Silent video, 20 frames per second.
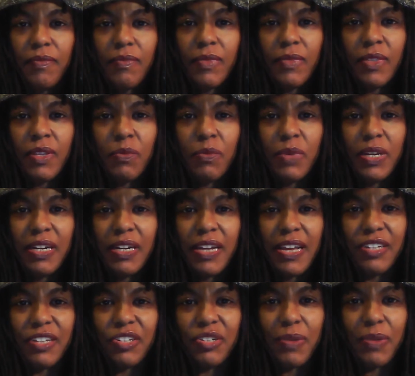when in
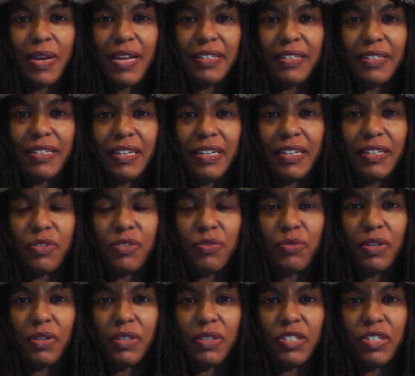actuality it's
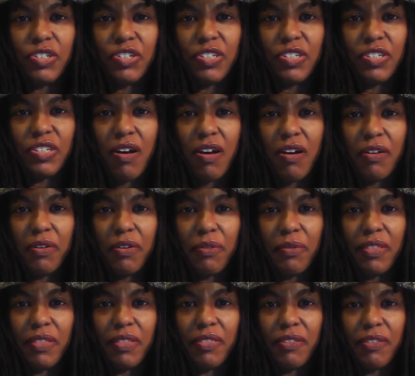really just
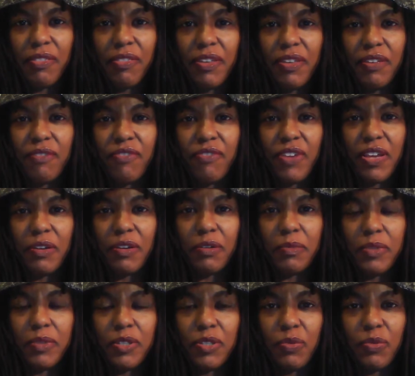honoring the thin veil
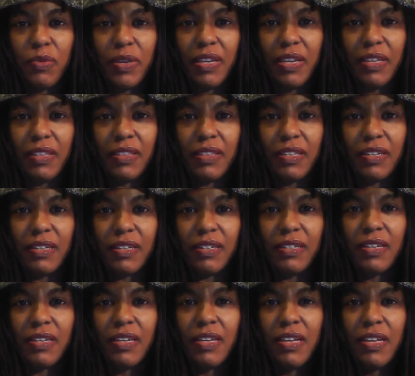between the
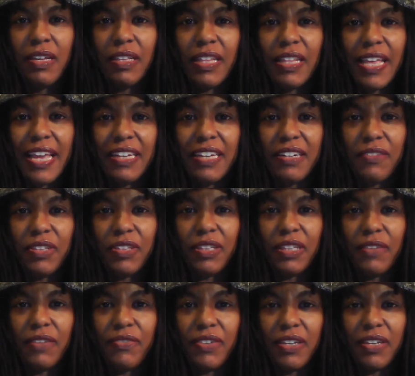land of the
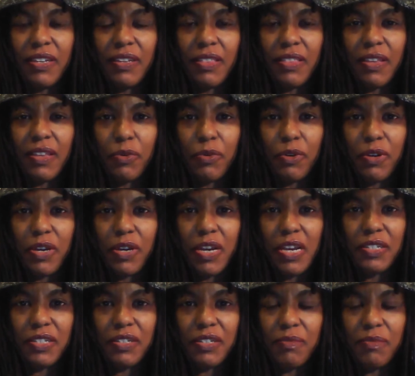living that we're
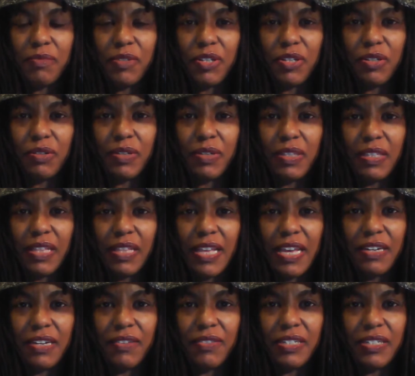accustomed to and the
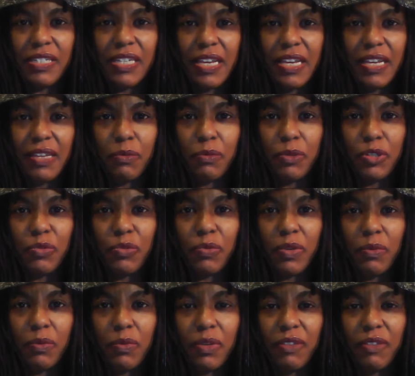land of the dead, which
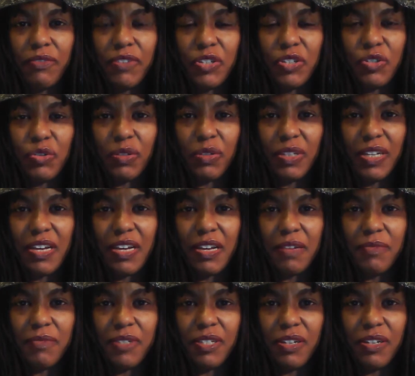we will eventually
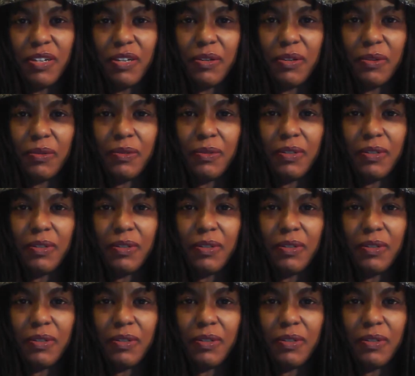come to know.